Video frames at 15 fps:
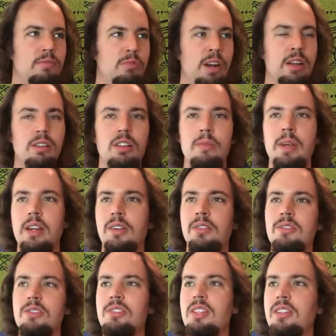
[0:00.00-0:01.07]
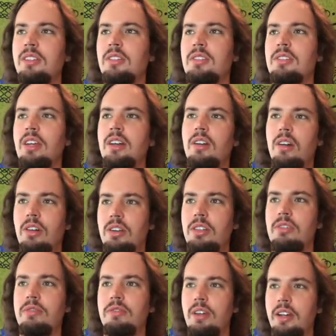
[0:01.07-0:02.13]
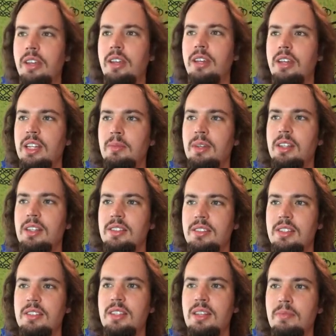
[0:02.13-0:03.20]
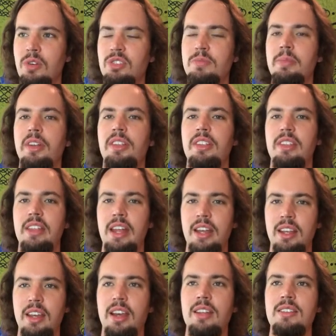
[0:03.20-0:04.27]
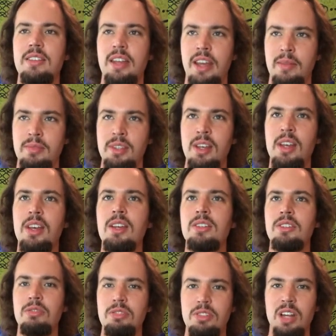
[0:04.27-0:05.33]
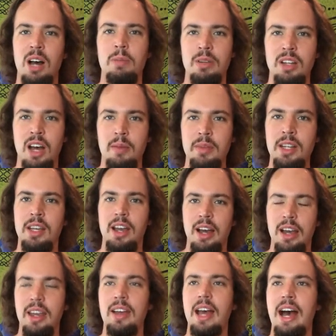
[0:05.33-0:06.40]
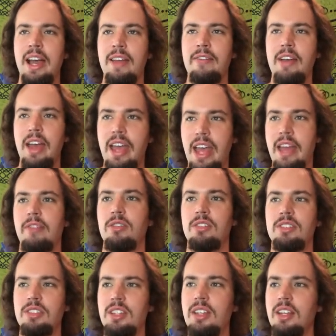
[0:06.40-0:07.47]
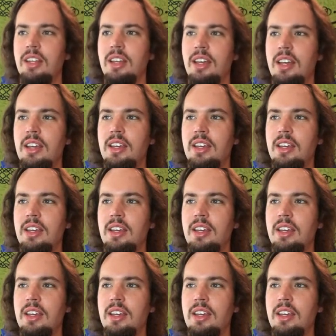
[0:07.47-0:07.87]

regular Americans are sitting here just like, are you fucking kidding me? This is the most pathetic attempt to stop a nominee I have ever seen.